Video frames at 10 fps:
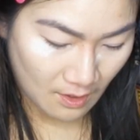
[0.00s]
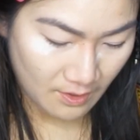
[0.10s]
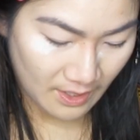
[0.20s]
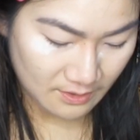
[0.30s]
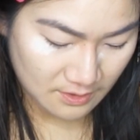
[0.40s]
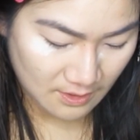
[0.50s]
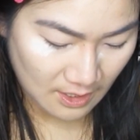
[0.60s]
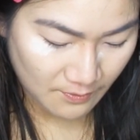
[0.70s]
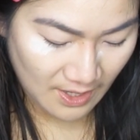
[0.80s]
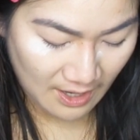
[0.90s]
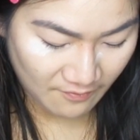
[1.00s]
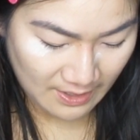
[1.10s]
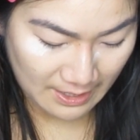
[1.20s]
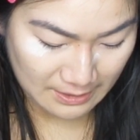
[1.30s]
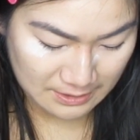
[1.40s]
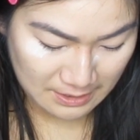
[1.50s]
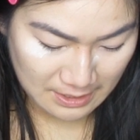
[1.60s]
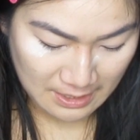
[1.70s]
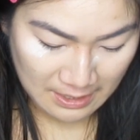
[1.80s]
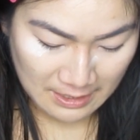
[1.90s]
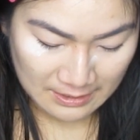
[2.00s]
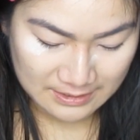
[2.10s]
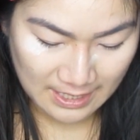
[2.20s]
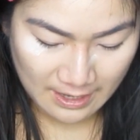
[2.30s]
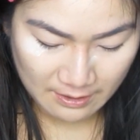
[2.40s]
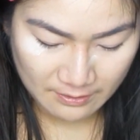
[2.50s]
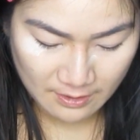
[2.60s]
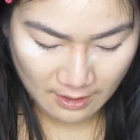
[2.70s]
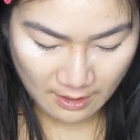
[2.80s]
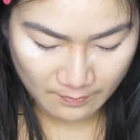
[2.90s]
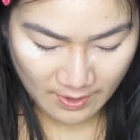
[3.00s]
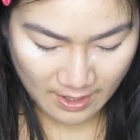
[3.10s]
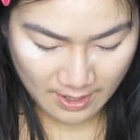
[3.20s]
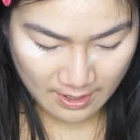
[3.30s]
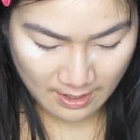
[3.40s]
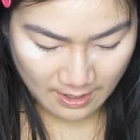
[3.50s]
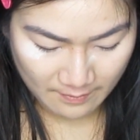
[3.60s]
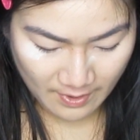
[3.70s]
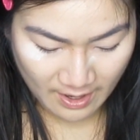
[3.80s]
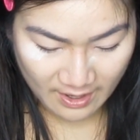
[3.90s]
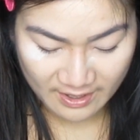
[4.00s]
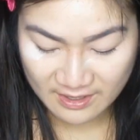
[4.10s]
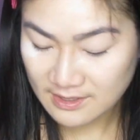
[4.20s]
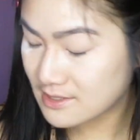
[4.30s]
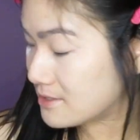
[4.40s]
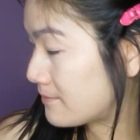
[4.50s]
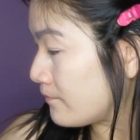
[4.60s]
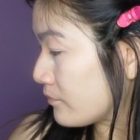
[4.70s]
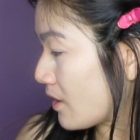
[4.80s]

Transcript: Okay, so now that we have that down on my eyes,